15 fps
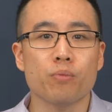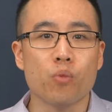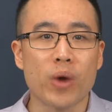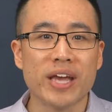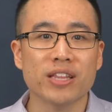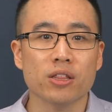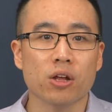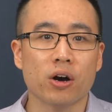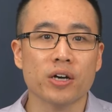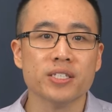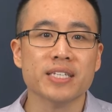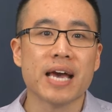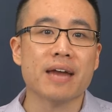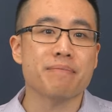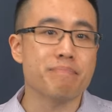weight
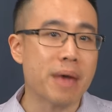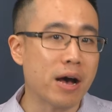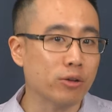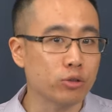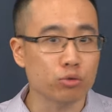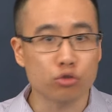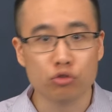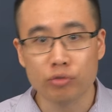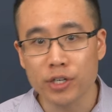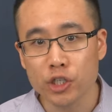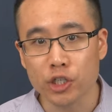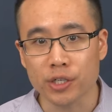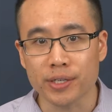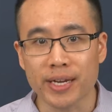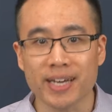loss and
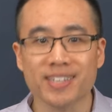malnutrition